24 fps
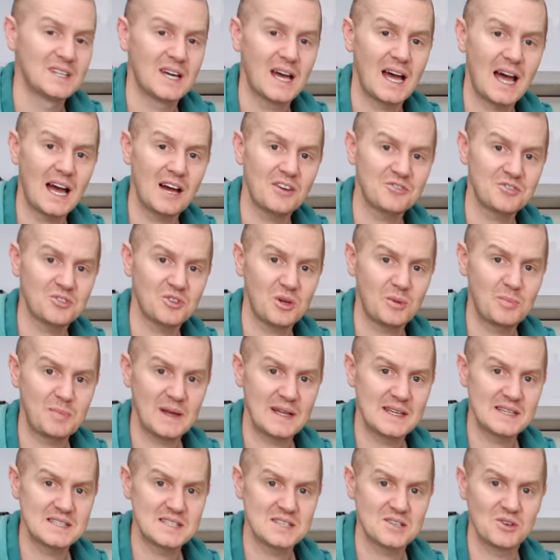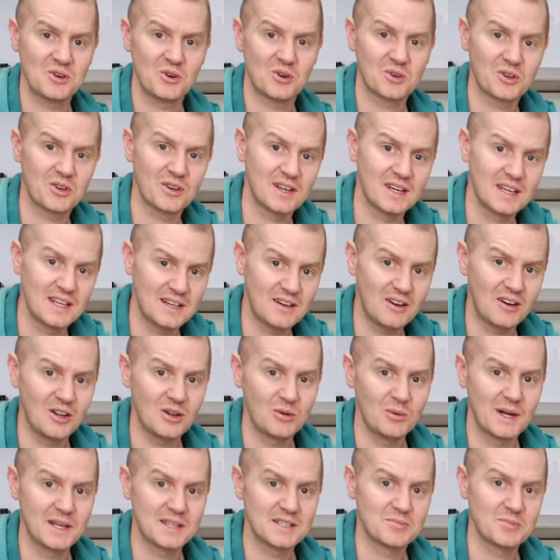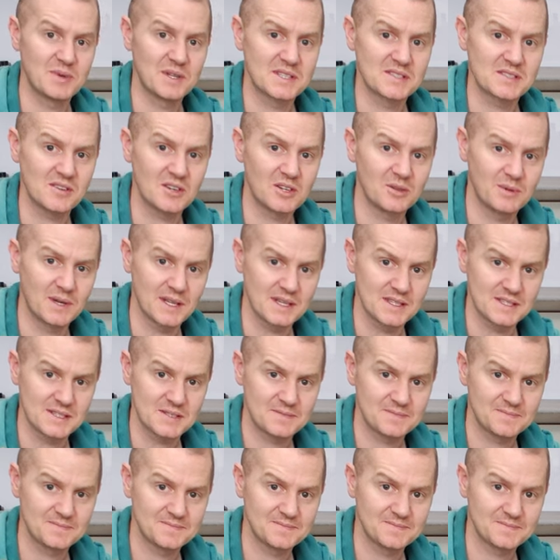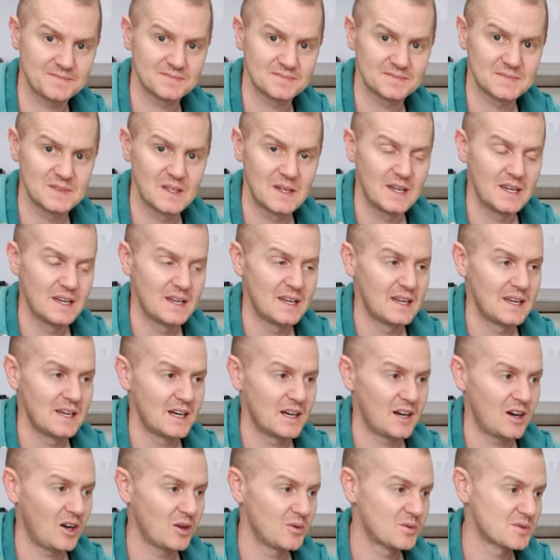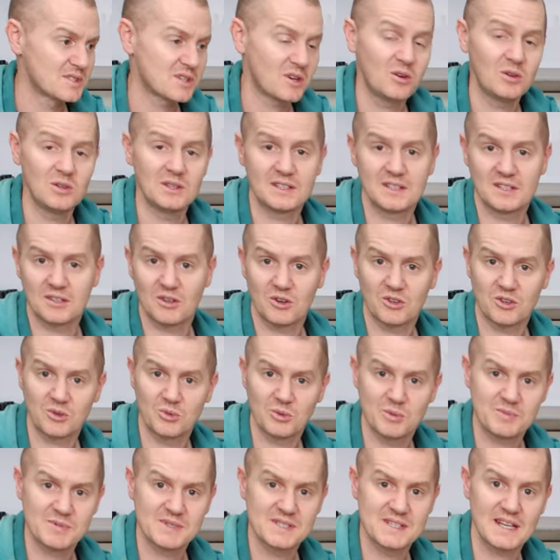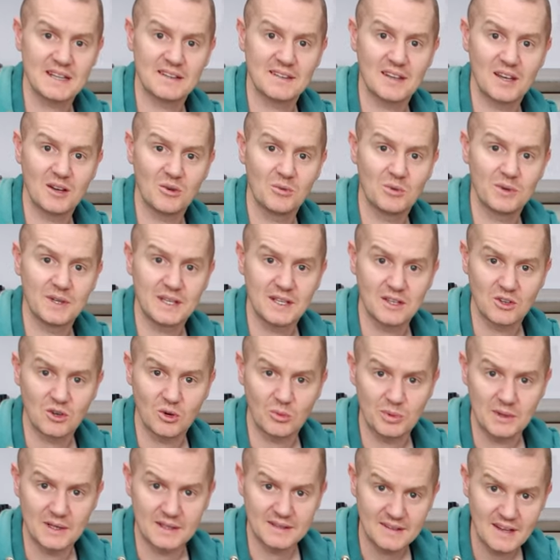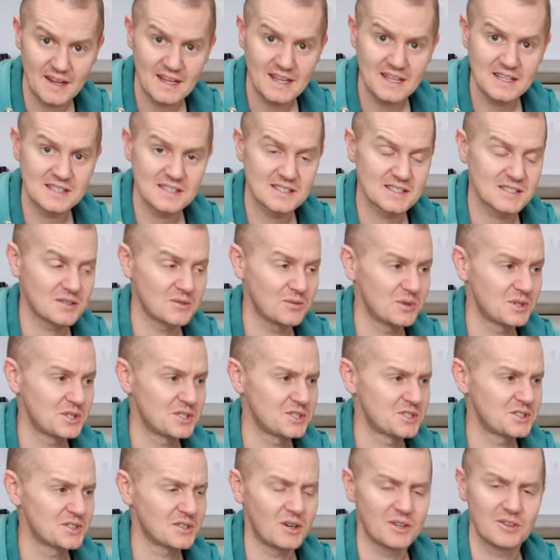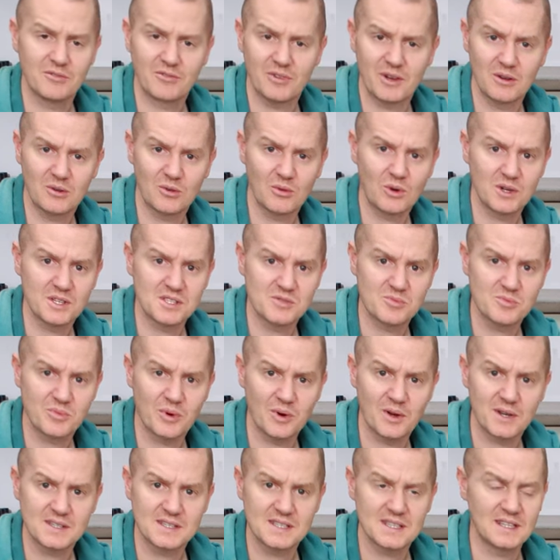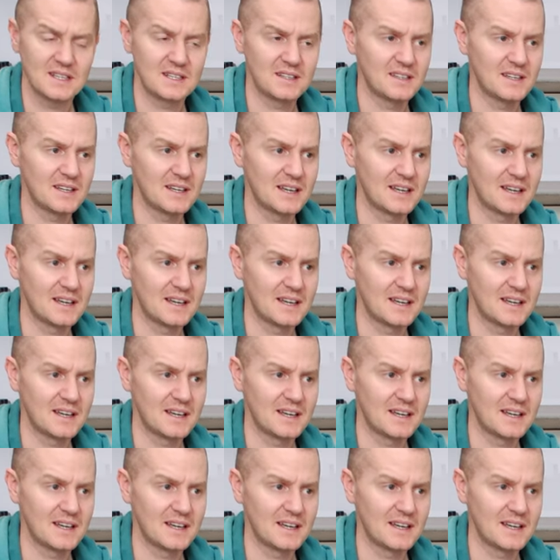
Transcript: after I placed the order, it all went a bit sideways. I was told that the order would be sent out within a couple of days, which I found quite surprising,